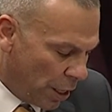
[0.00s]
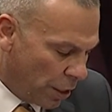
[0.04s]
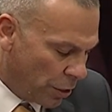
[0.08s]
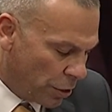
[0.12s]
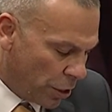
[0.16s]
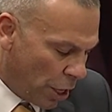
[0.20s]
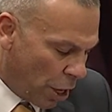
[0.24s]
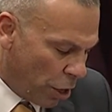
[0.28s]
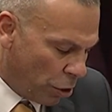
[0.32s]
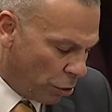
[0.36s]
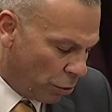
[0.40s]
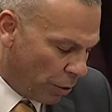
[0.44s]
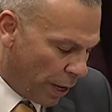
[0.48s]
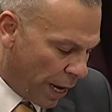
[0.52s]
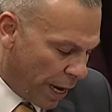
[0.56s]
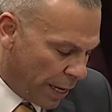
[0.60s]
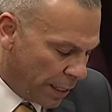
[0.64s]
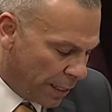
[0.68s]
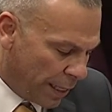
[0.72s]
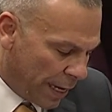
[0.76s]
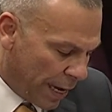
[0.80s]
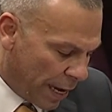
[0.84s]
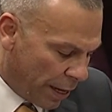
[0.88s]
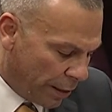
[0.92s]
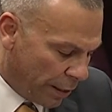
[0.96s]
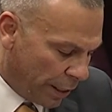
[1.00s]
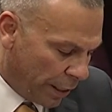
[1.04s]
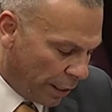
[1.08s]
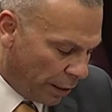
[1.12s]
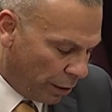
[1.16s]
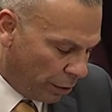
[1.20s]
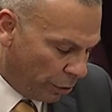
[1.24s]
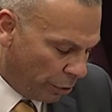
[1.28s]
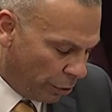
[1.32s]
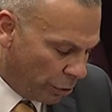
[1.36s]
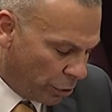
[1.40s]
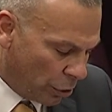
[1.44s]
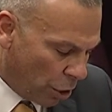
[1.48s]
Total headcount
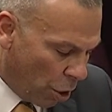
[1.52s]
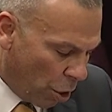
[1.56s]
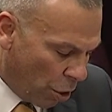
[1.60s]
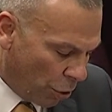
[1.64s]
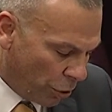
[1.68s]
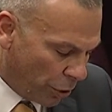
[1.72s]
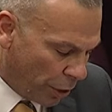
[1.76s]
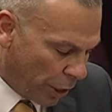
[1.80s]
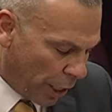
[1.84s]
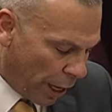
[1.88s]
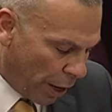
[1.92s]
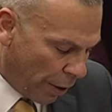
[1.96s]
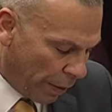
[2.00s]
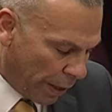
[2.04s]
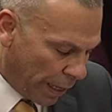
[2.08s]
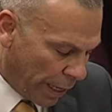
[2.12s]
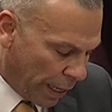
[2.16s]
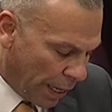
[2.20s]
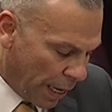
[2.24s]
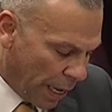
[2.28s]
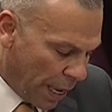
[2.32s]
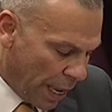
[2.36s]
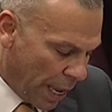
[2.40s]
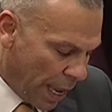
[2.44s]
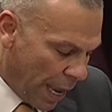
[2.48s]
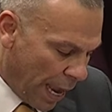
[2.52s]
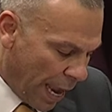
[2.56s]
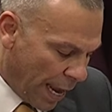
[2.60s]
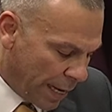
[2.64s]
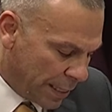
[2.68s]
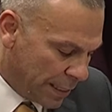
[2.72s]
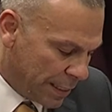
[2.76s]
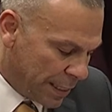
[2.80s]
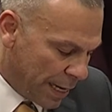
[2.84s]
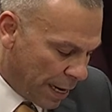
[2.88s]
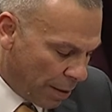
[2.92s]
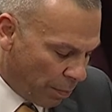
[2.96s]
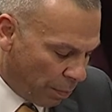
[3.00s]
includes ongoing
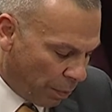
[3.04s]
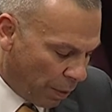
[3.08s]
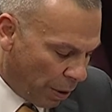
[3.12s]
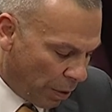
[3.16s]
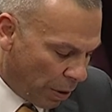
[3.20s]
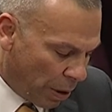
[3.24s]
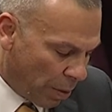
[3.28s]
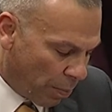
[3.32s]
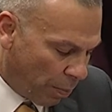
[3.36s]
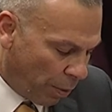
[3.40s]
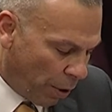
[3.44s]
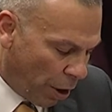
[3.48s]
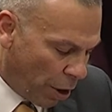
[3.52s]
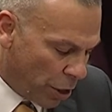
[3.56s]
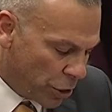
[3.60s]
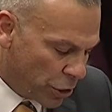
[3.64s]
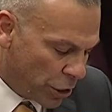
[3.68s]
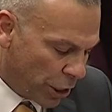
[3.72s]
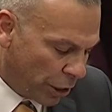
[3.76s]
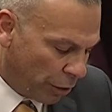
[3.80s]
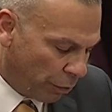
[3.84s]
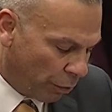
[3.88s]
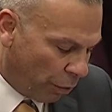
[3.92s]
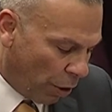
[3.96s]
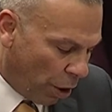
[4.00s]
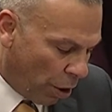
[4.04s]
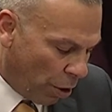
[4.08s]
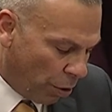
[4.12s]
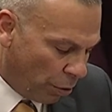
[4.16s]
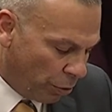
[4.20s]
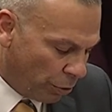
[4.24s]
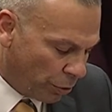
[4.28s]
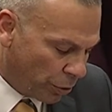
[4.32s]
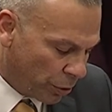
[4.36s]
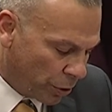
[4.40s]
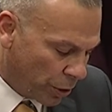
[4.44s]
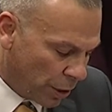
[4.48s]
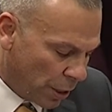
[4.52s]
and temporary project
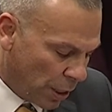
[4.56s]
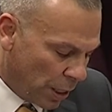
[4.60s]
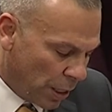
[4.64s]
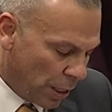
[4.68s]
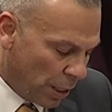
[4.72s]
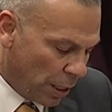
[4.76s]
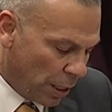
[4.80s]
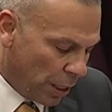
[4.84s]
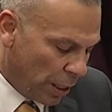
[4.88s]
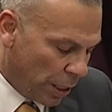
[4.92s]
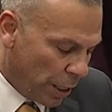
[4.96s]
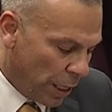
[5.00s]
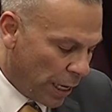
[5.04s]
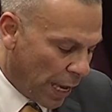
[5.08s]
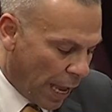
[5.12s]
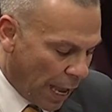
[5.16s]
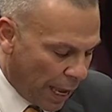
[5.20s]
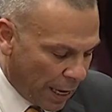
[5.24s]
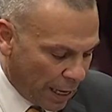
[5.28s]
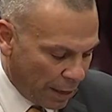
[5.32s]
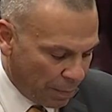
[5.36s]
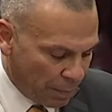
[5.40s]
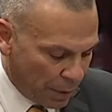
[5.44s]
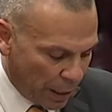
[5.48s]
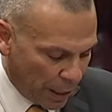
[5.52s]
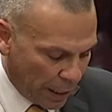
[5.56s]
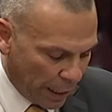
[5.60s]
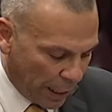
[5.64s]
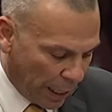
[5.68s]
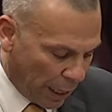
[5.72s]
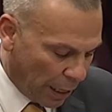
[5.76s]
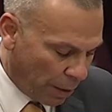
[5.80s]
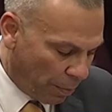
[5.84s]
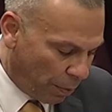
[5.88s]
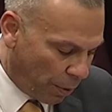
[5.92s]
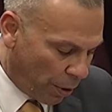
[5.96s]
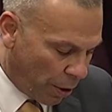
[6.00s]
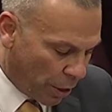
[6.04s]
roles, EA, meaning
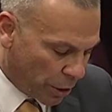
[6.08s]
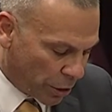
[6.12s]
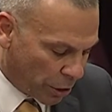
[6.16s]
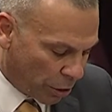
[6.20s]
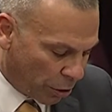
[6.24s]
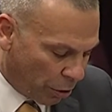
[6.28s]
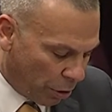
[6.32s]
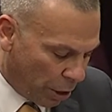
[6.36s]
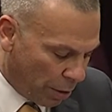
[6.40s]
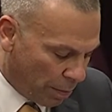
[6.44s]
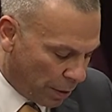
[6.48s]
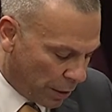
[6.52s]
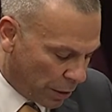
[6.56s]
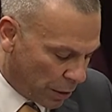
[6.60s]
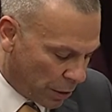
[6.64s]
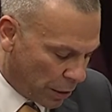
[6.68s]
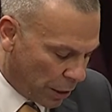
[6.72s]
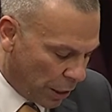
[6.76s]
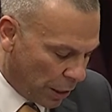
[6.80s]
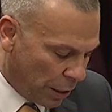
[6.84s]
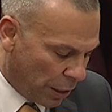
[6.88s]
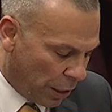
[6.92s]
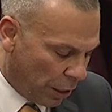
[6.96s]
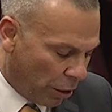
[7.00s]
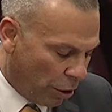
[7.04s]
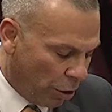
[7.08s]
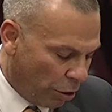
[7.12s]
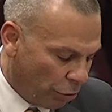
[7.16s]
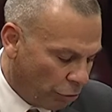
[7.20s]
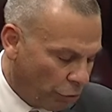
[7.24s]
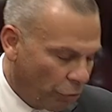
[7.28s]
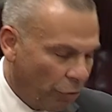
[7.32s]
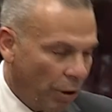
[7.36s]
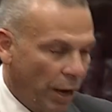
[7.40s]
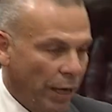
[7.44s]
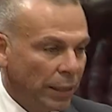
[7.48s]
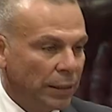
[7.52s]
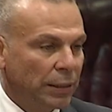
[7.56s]
enterprise agreement, senior
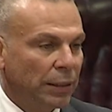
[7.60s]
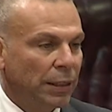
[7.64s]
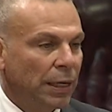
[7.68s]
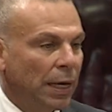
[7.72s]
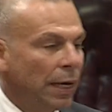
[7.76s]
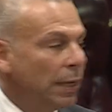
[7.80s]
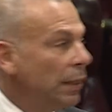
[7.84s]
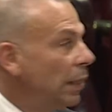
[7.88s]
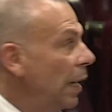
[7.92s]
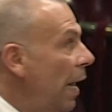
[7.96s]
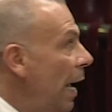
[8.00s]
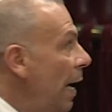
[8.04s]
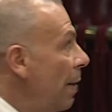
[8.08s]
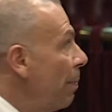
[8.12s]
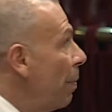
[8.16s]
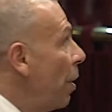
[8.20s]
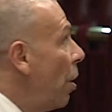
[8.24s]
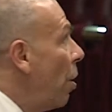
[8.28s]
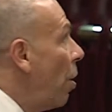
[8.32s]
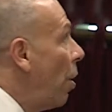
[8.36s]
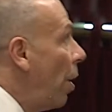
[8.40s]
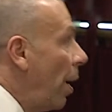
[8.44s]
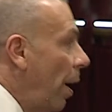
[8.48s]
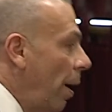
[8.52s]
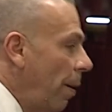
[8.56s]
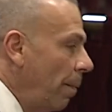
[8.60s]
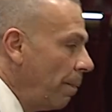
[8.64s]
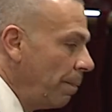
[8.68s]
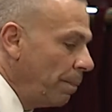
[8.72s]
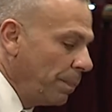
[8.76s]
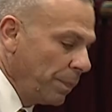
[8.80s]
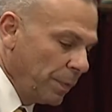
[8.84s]
contract and labour hire.